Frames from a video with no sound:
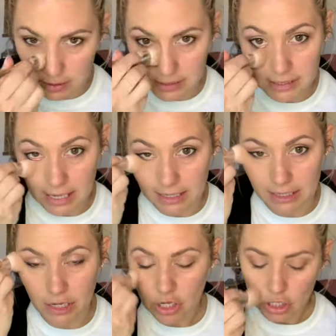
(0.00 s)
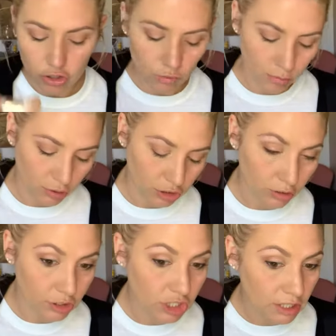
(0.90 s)
to set it. You would put your
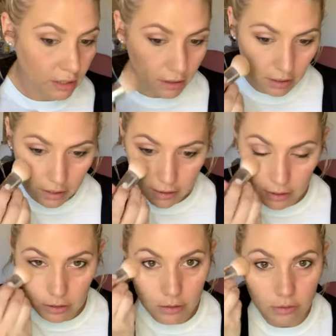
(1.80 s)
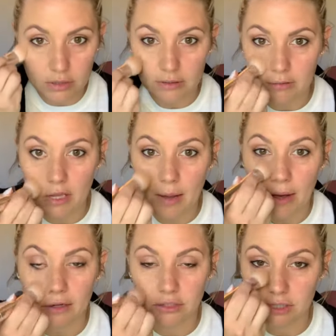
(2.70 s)
cheek on and then you go in
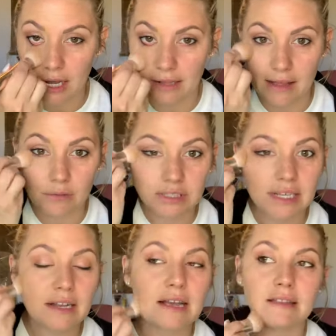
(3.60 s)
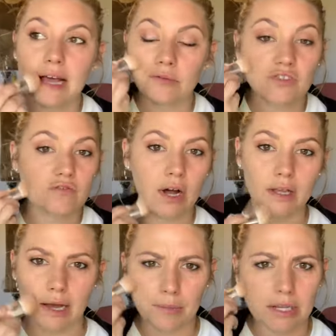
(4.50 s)
about your day and that was it. And that was fine.
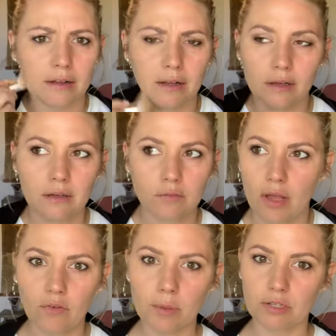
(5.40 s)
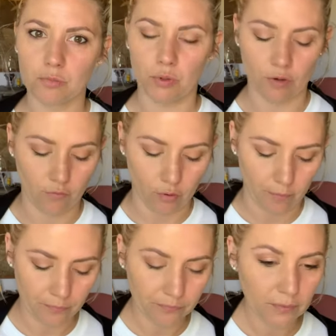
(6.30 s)
I mean, everybody's
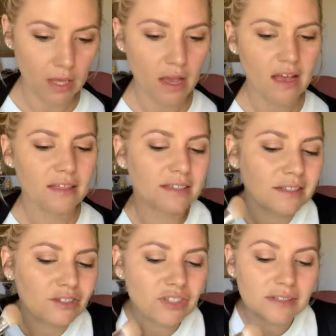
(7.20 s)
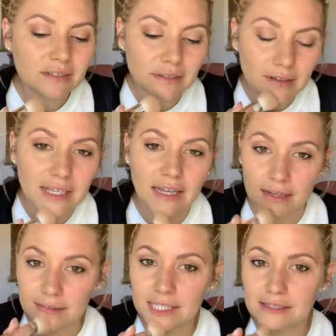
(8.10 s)
beautiful. This is just, again,
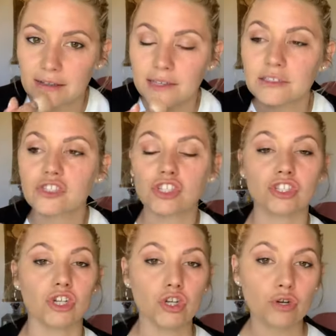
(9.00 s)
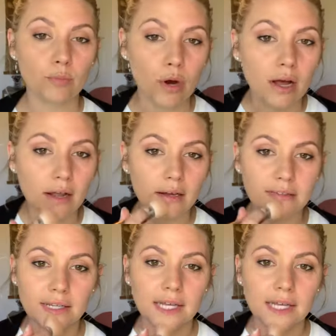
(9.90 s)
this is, this is just a new product.